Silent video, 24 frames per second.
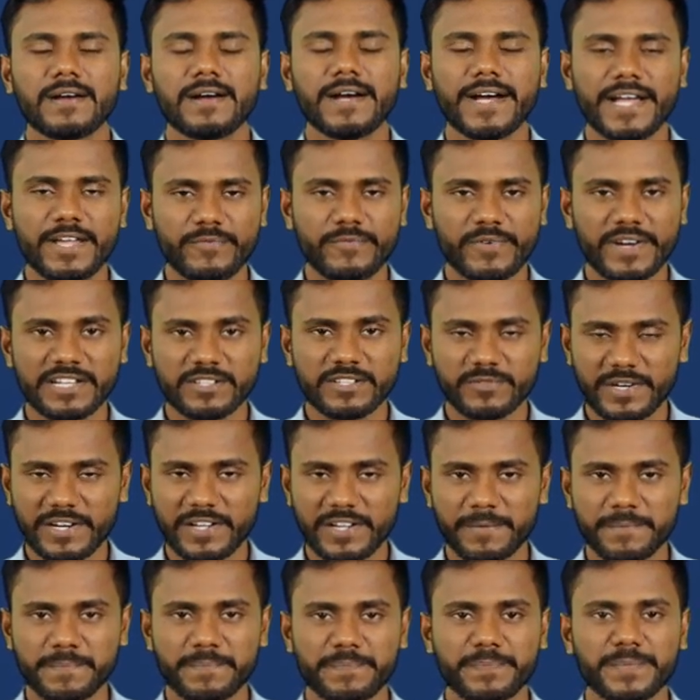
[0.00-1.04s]
Hi friends,
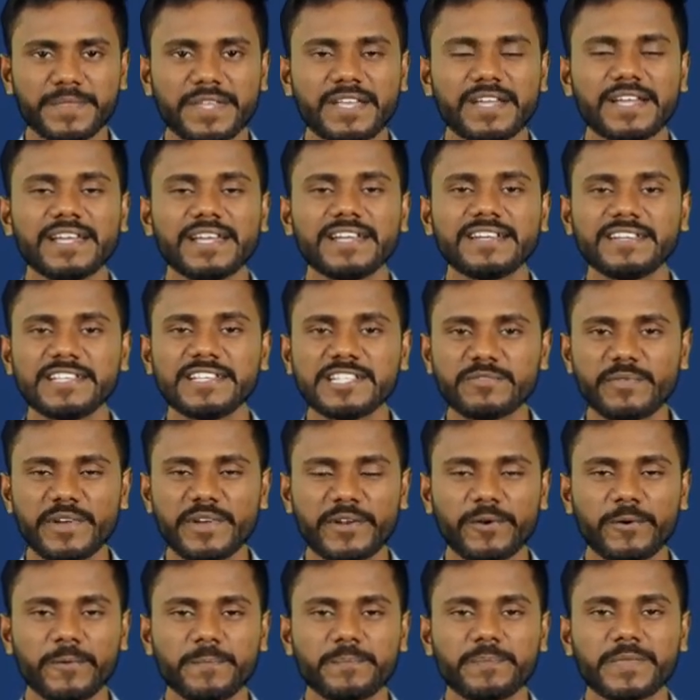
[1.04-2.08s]
welcome. In this
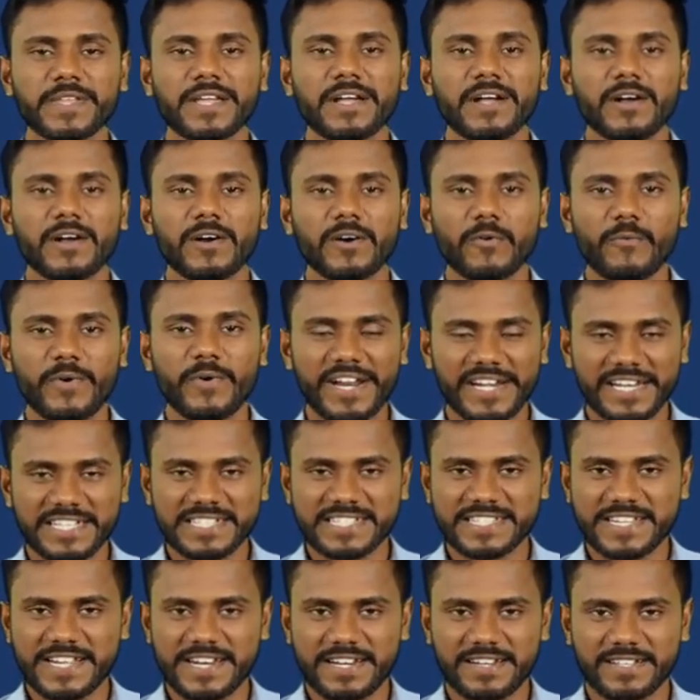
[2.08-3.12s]
video, we
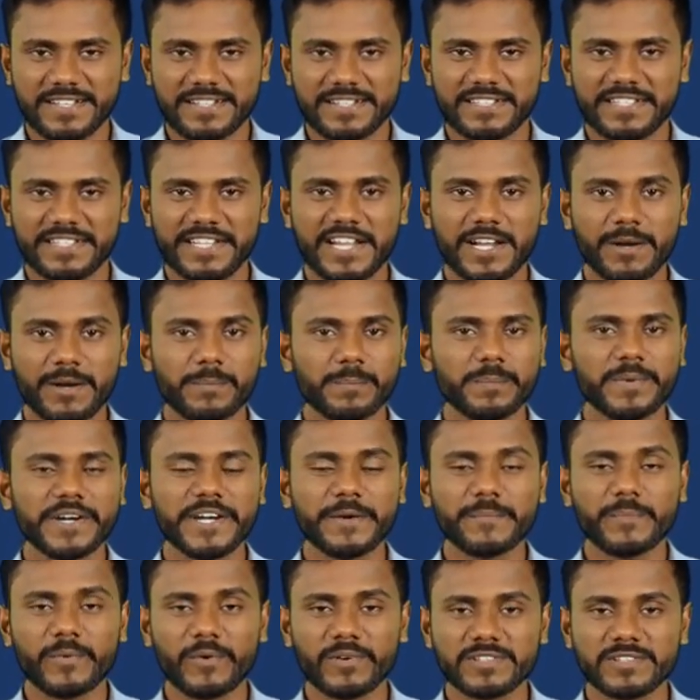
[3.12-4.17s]
understand the
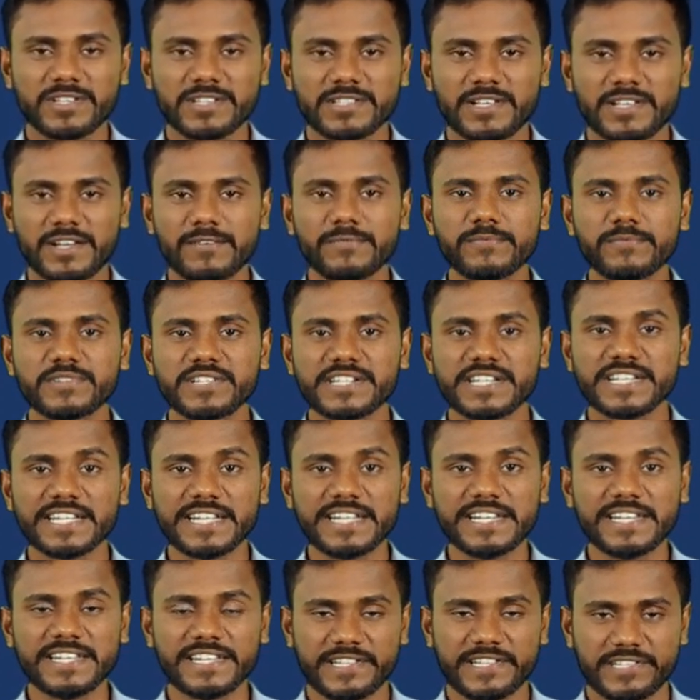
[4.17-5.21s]
complete process of
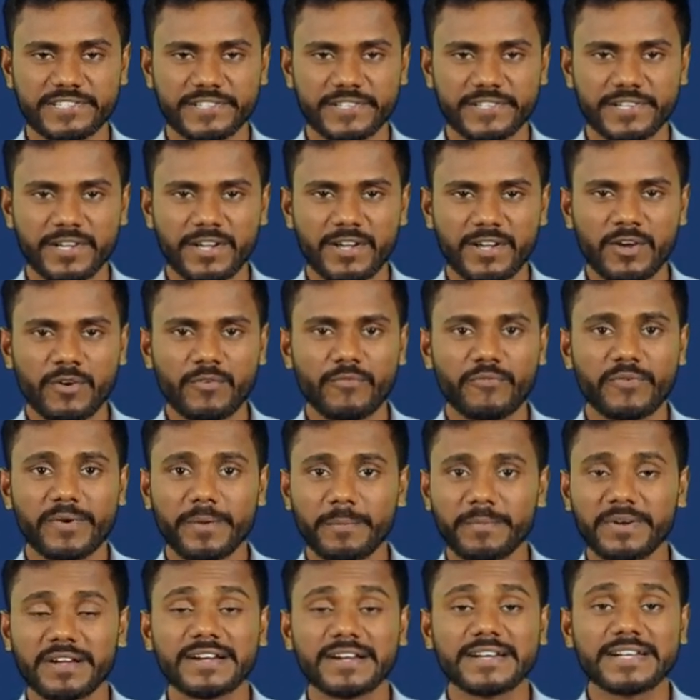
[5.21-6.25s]
TDS
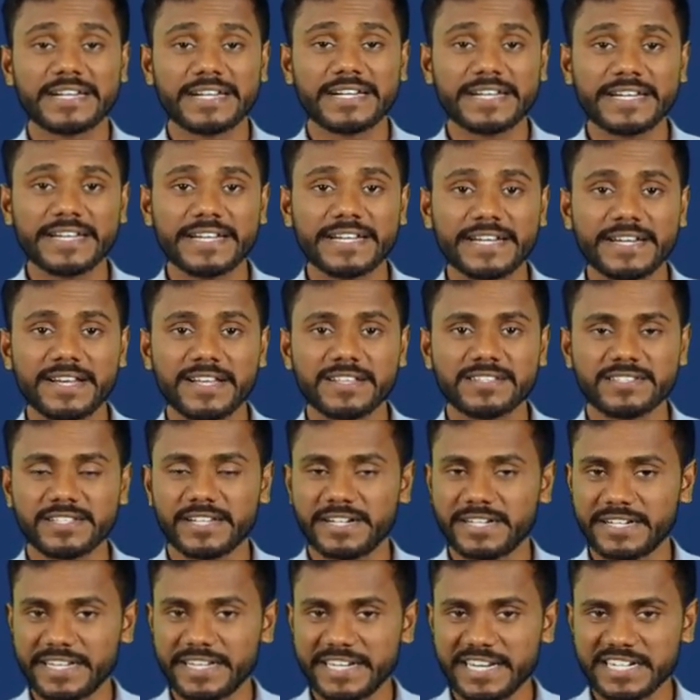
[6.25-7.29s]
from
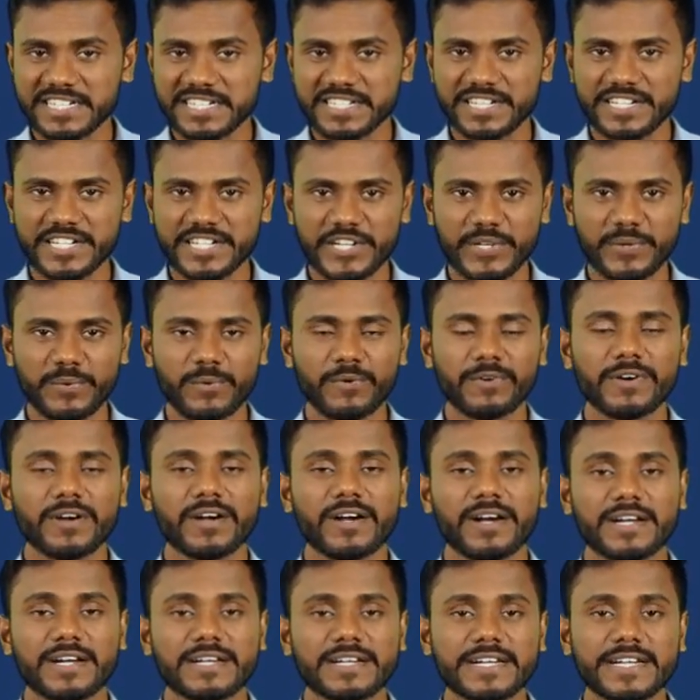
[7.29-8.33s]
TDS deduction to
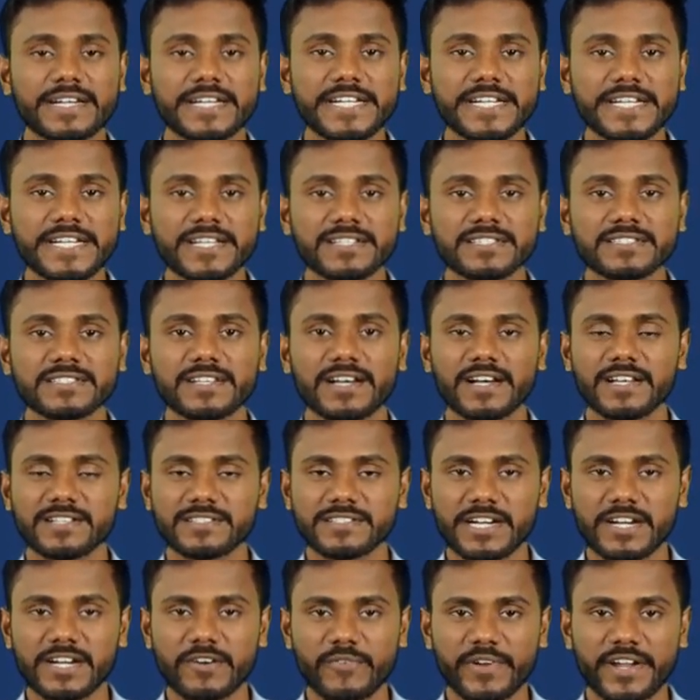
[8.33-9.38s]
a TDS
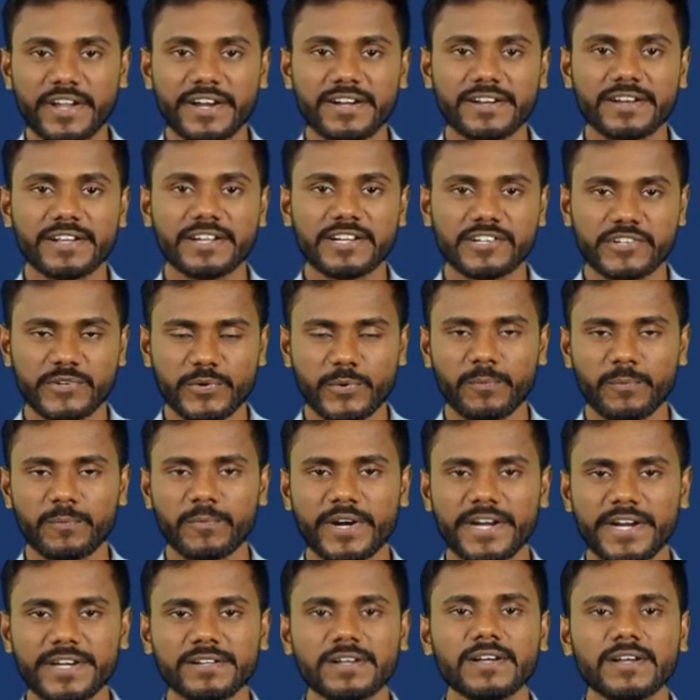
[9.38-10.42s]
certificate issue,
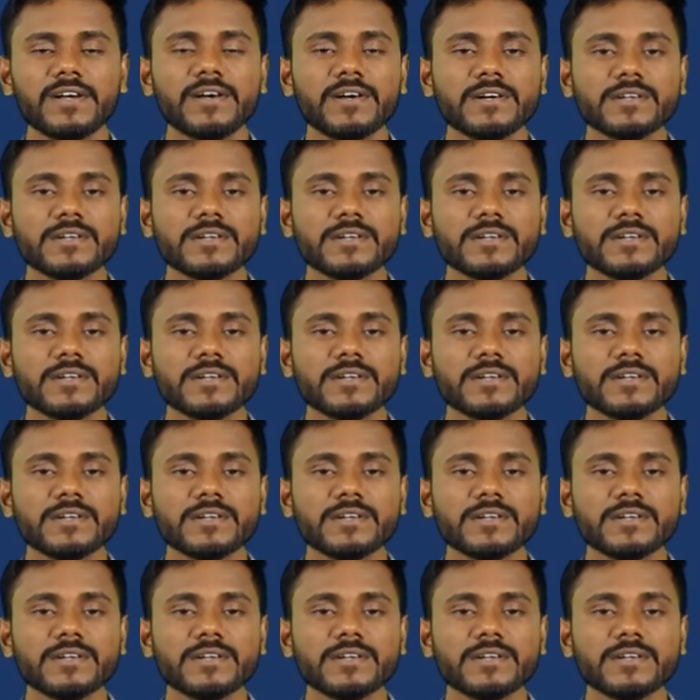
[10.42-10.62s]
right?